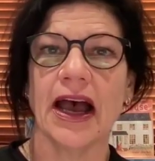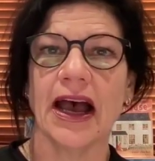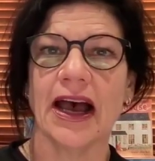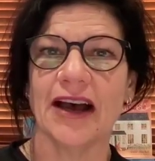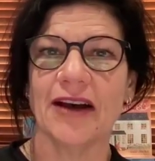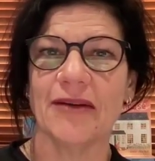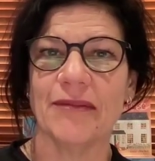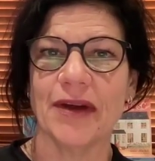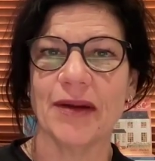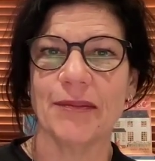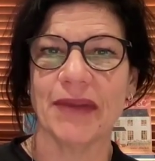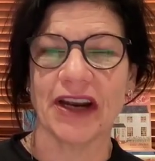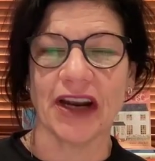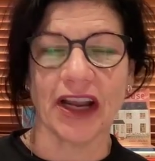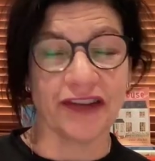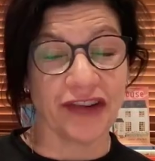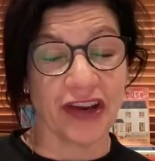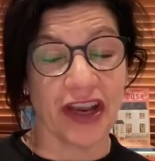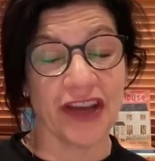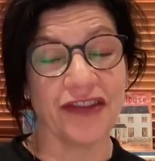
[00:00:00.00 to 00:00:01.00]
But
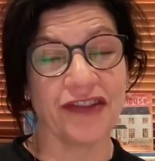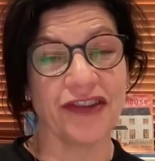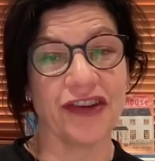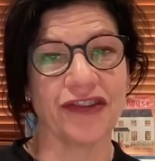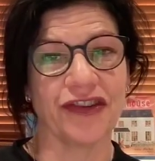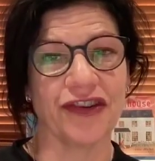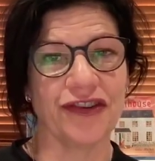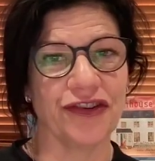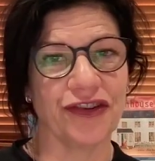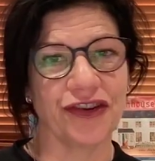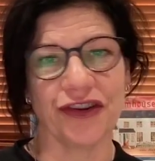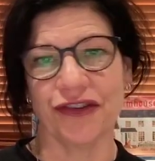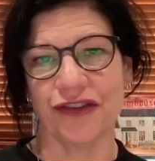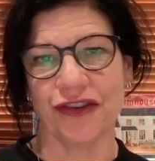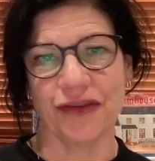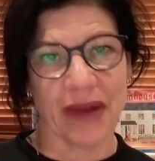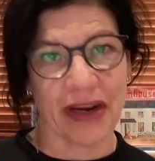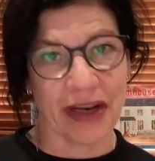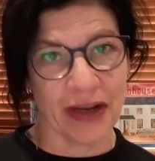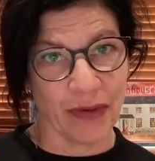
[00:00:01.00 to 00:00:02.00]
I changed it to, you can
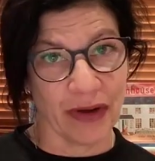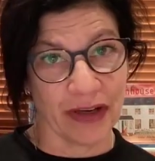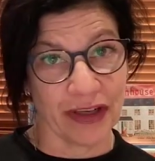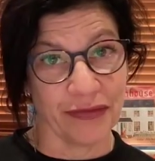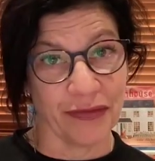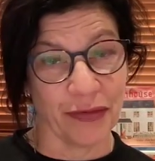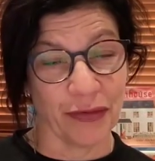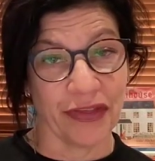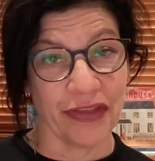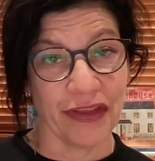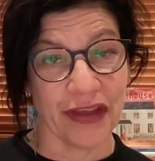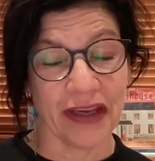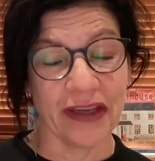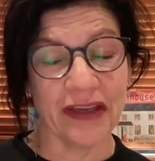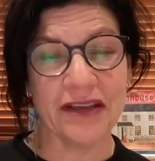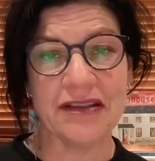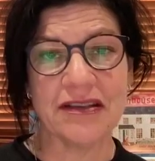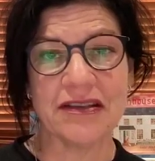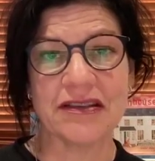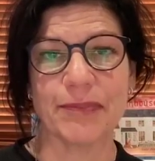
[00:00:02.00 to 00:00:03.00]
do many wonderful
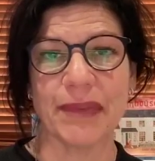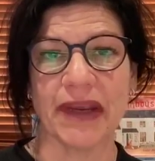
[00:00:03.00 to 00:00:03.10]
things,